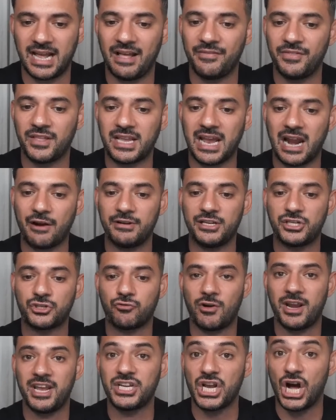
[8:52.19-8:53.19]
And the carry
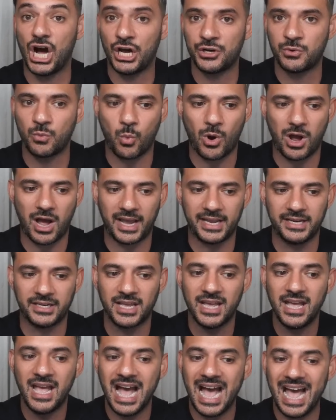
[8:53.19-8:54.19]
trade unwind,
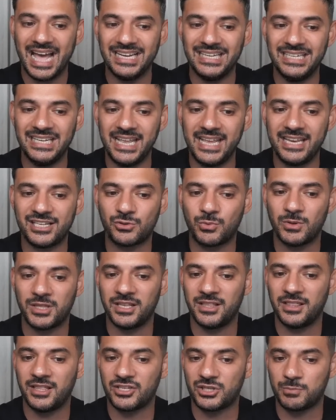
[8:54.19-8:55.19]
at least
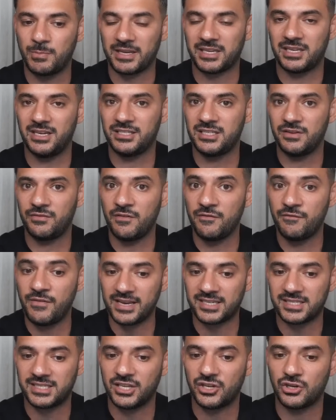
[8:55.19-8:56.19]
within the speculative
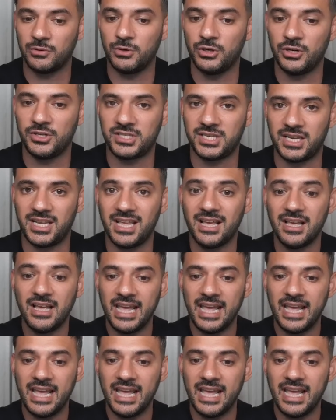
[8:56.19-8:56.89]
investing community,